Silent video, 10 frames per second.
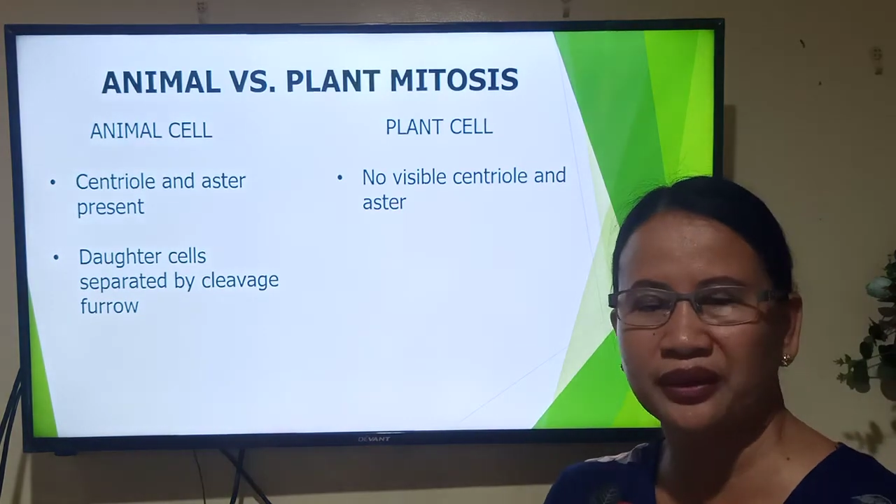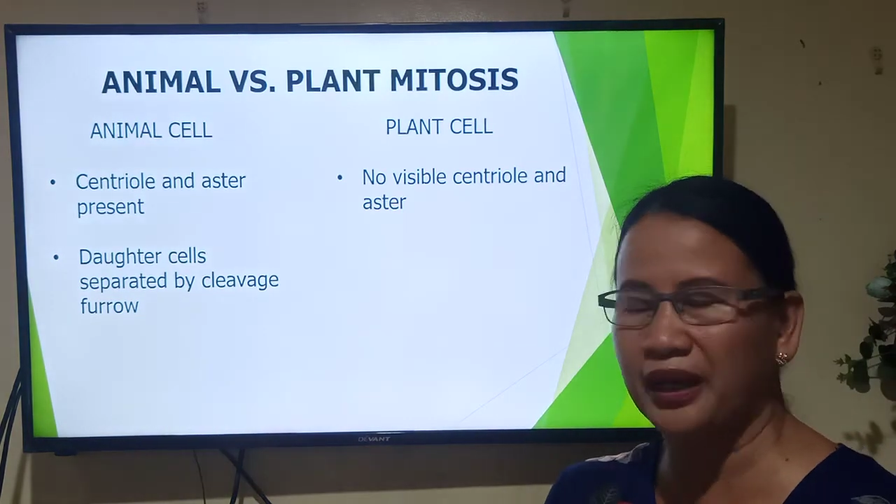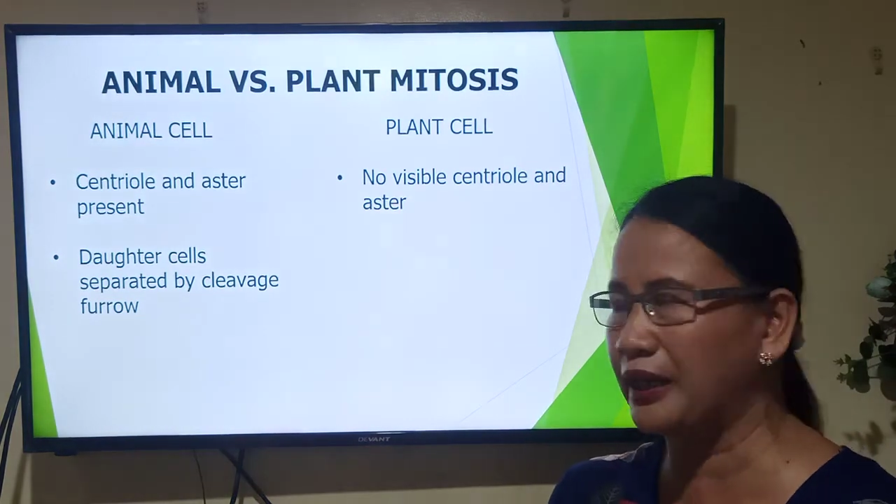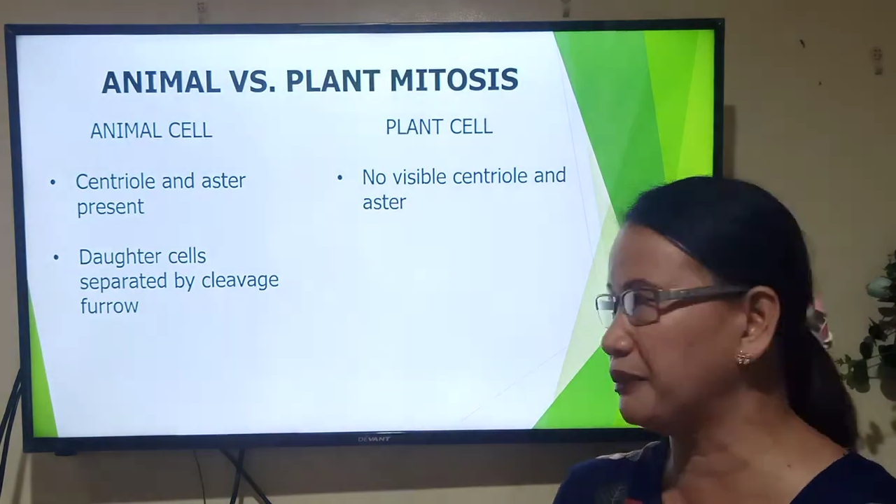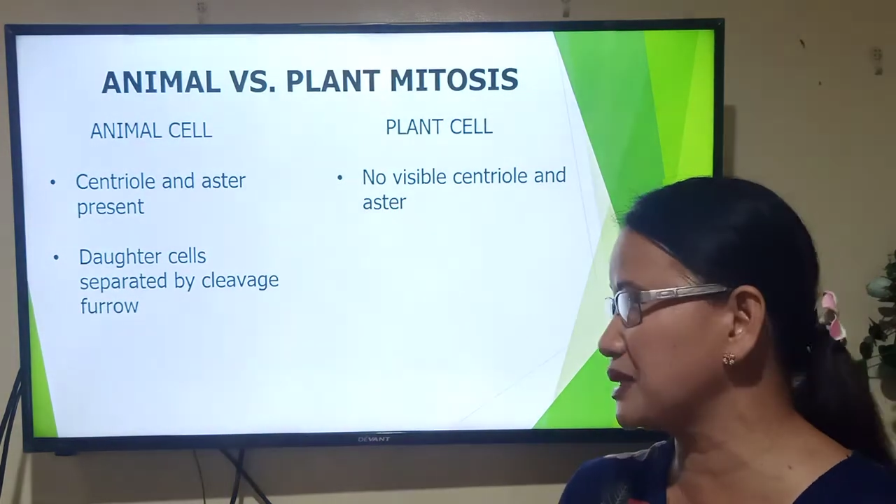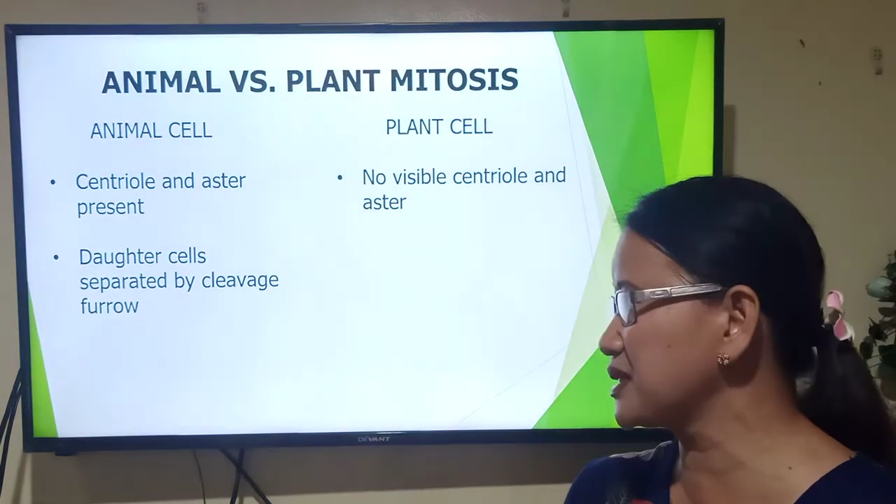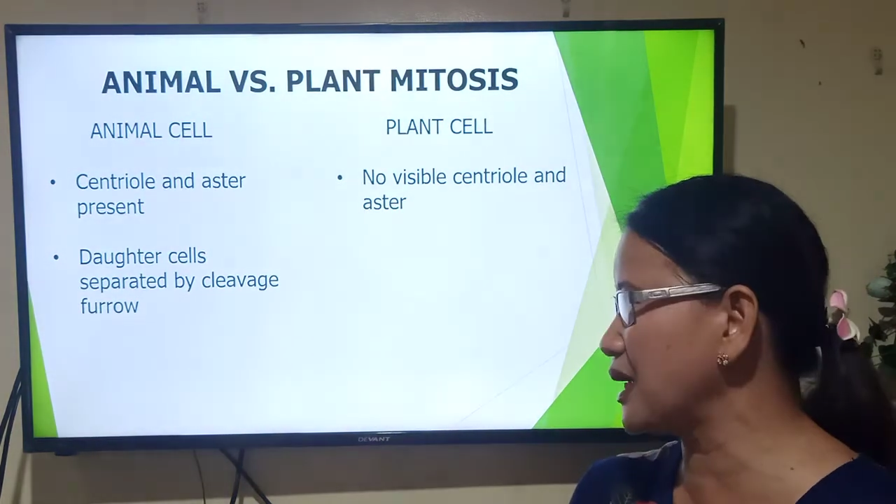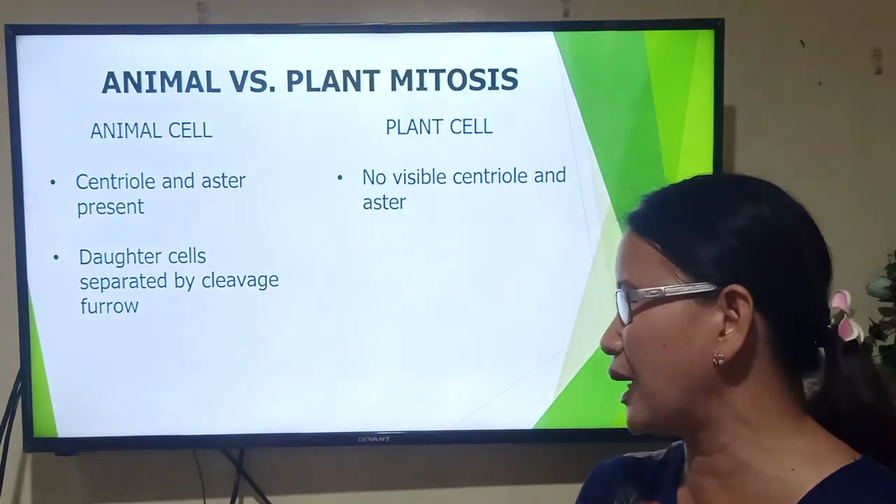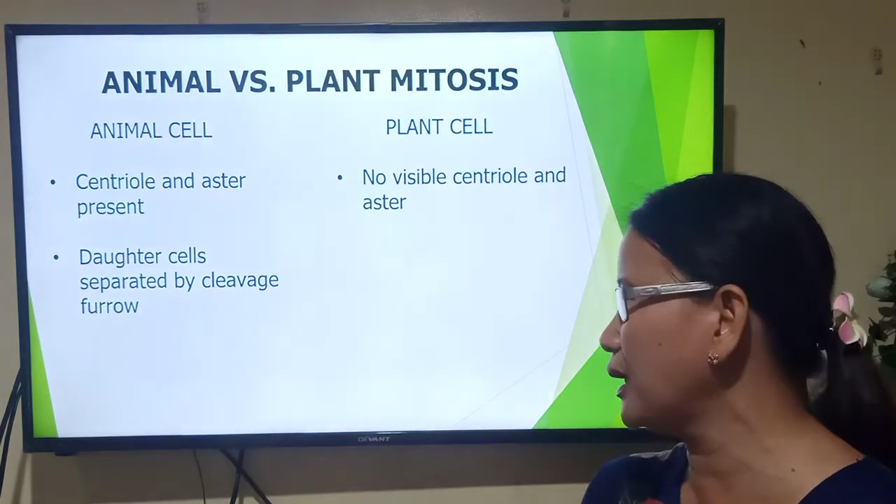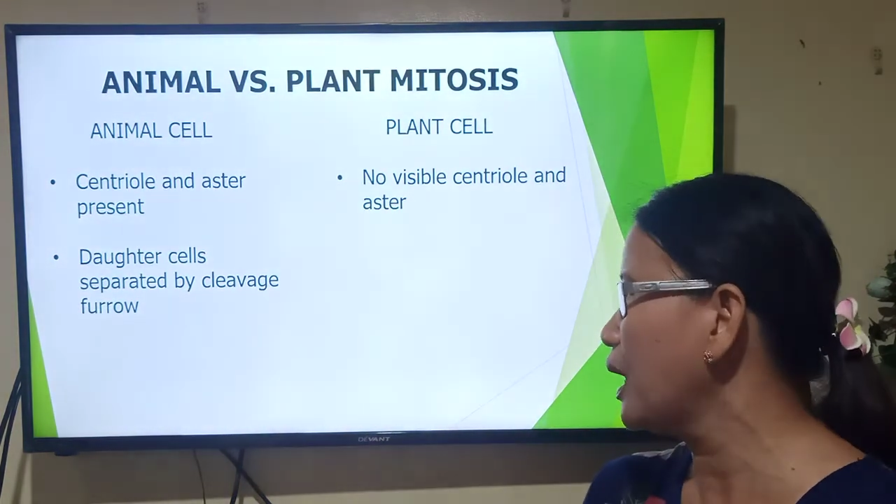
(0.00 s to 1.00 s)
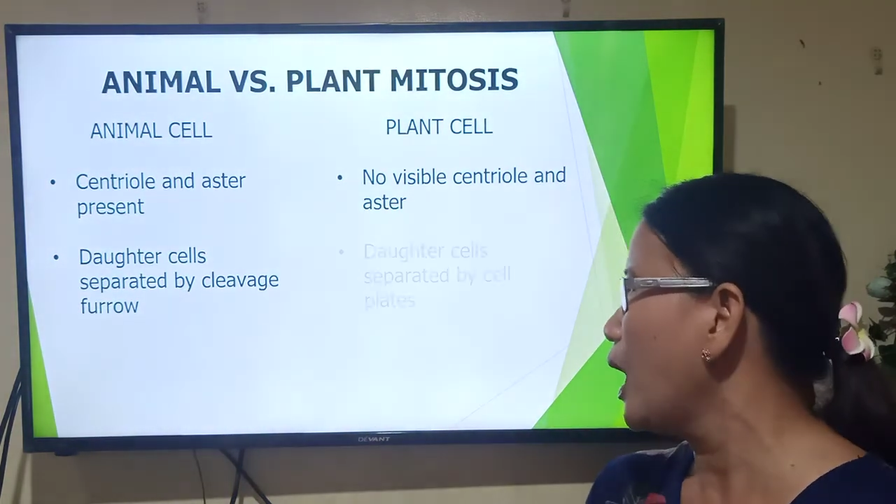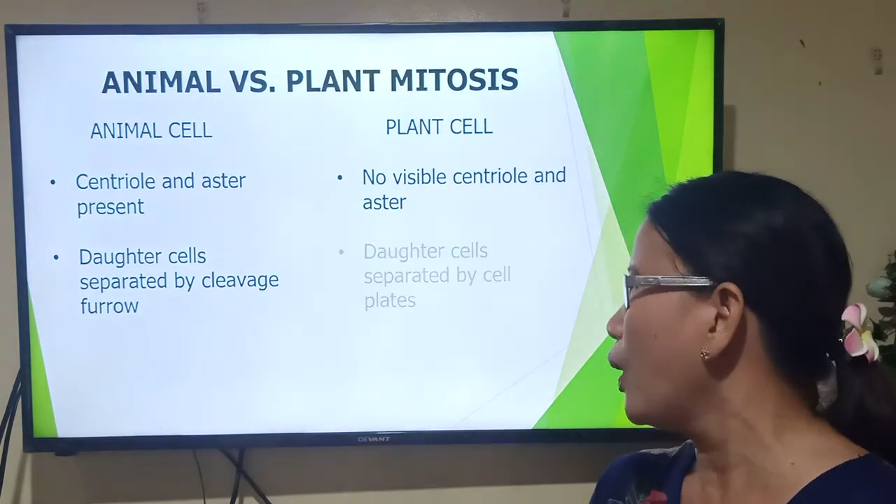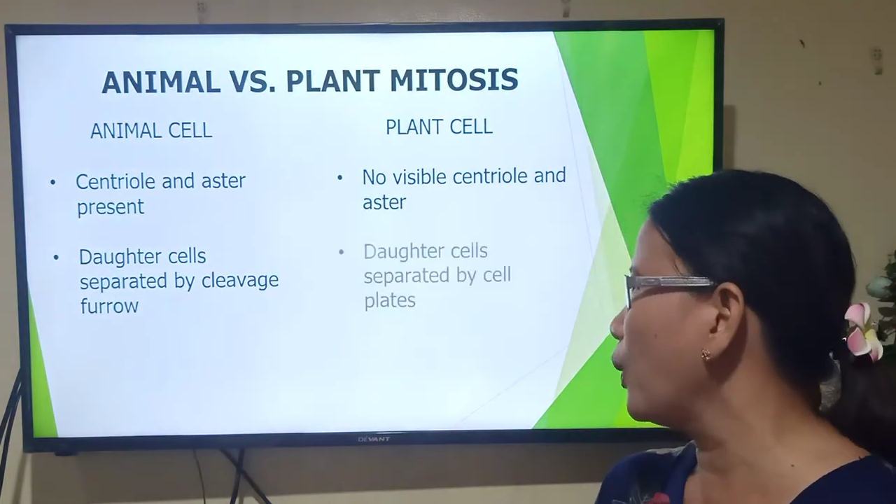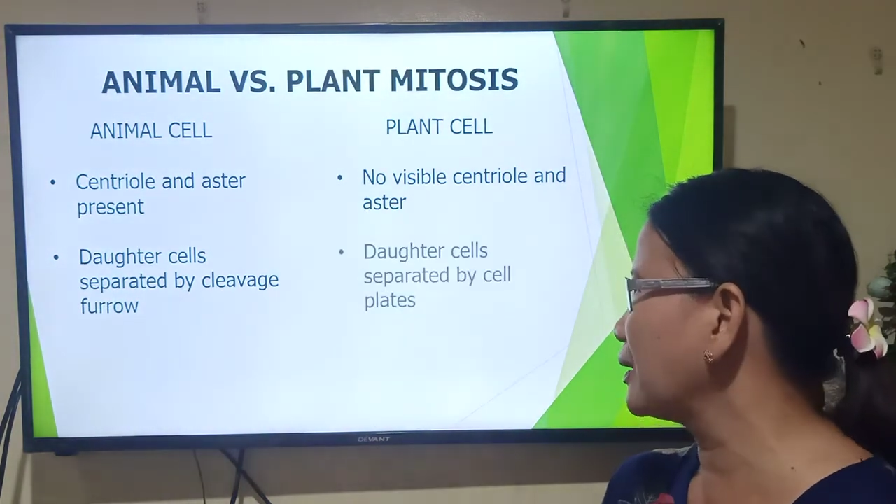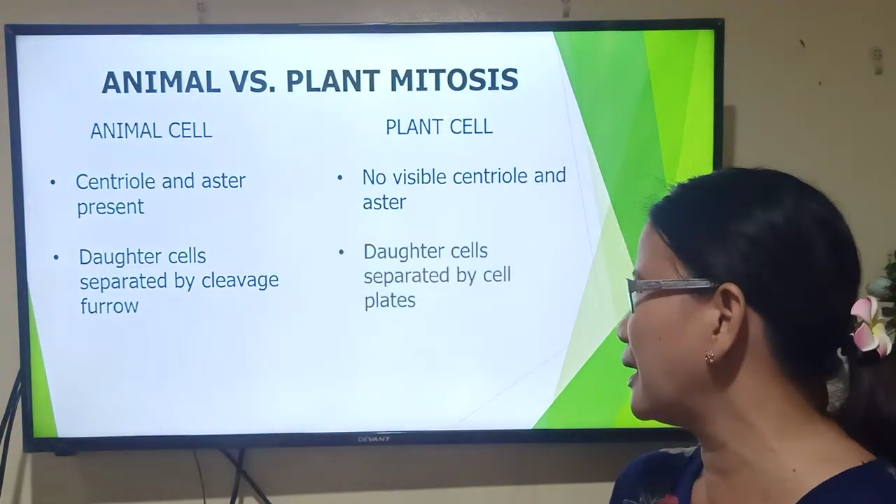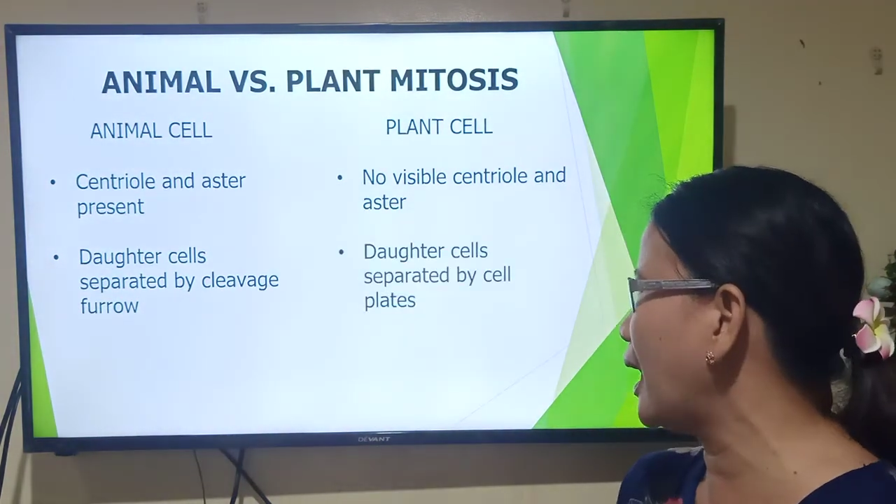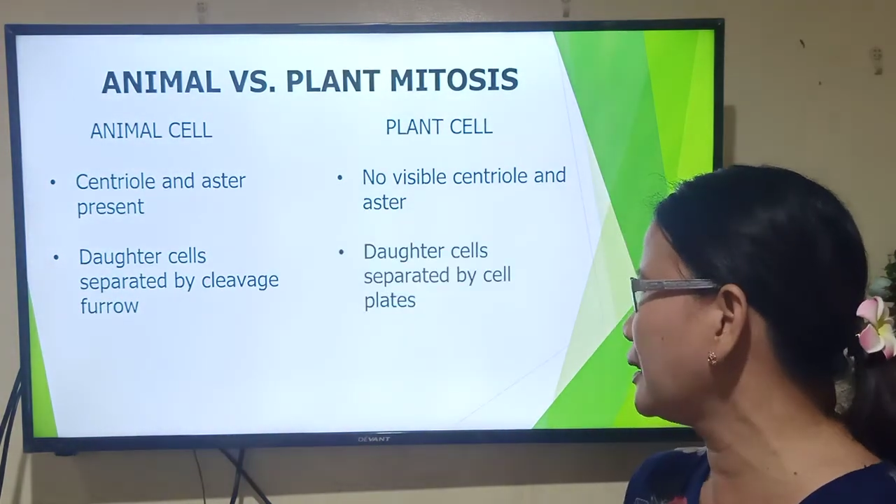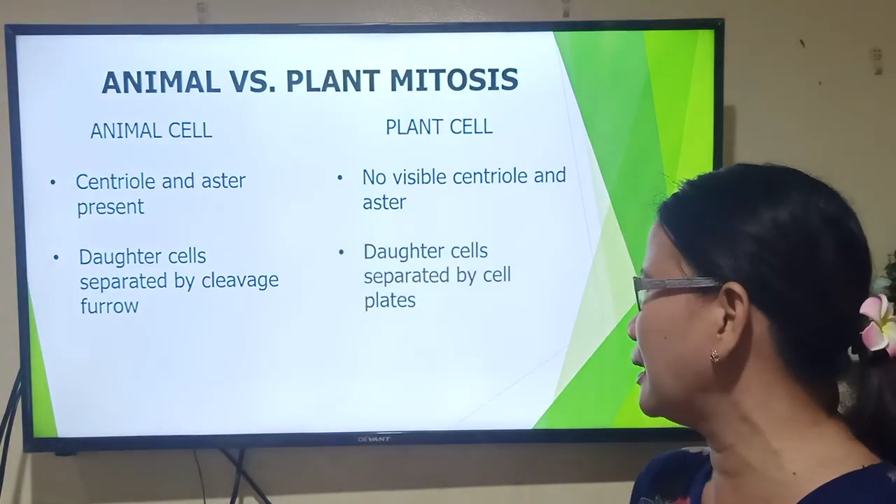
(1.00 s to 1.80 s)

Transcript: the animal cell, while that